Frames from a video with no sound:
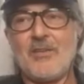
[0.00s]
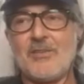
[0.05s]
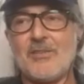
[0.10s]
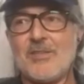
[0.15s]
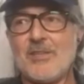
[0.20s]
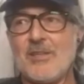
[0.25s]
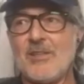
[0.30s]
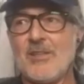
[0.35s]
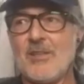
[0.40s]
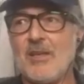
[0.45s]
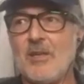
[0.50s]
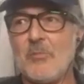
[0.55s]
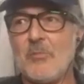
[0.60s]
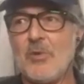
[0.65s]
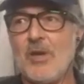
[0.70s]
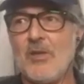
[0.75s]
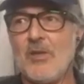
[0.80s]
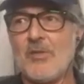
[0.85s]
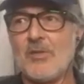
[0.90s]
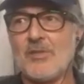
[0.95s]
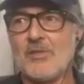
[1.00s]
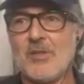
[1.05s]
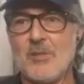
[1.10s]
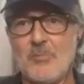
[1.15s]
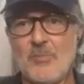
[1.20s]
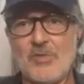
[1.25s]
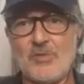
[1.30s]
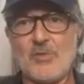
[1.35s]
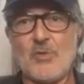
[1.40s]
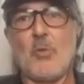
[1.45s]
you said that you brought this
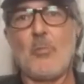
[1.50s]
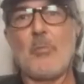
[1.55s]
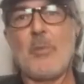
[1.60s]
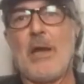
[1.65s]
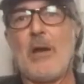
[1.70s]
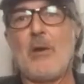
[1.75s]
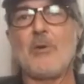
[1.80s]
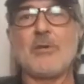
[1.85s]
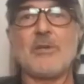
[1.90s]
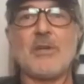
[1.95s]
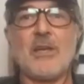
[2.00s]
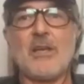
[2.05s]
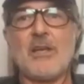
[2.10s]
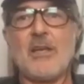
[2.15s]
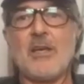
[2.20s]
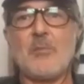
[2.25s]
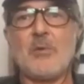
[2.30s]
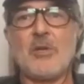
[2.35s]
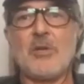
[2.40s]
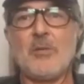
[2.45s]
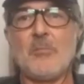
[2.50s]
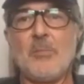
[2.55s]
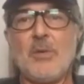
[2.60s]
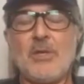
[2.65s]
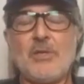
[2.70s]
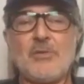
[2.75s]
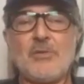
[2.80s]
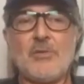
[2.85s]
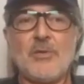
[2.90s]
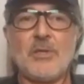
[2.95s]
up this whole power dynamic and
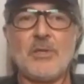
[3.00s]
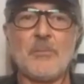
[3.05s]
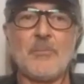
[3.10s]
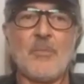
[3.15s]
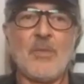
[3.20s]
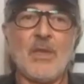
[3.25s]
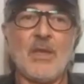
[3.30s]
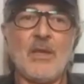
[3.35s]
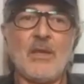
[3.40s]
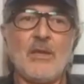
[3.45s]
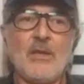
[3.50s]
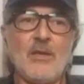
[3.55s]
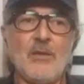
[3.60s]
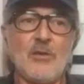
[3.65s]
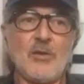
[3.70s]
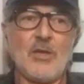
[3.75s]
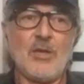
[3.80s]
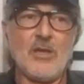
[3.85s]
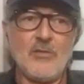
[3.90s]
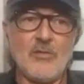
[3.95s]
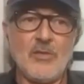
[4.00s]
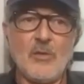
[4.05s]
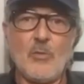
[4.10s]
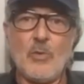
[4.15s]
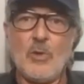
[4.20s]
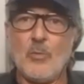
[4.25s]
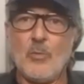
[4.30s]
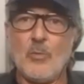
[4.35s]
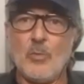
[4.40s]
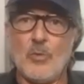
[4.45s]
mm-hmm. mentoring mm-hmm you know, given that
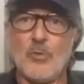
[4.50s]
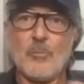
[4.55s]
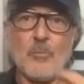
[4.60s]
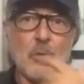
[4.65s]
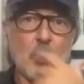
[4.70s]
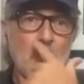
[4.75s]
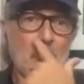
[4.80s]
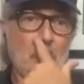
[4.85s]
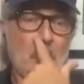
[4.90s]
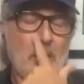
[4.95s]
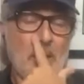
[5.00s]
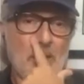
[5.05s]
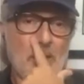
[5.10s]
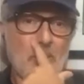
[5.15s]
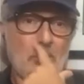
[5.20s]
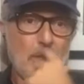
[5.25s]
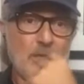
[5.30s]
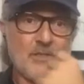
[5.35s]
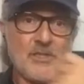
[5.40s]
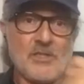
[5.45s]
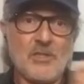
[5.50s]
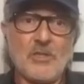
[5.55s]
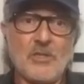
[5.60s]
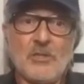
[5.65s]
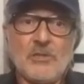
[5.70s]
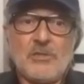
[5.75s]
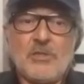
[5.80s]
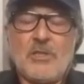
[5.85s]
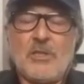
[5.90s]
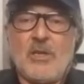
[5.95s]
we were both in that crazy
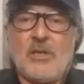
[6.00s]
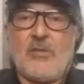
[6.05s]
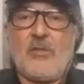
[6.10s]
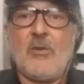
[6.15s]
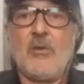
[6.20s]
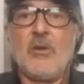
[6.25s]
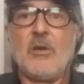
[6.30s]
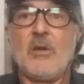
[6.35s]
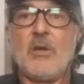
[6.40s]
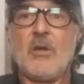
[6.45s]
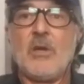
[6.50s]
cult together,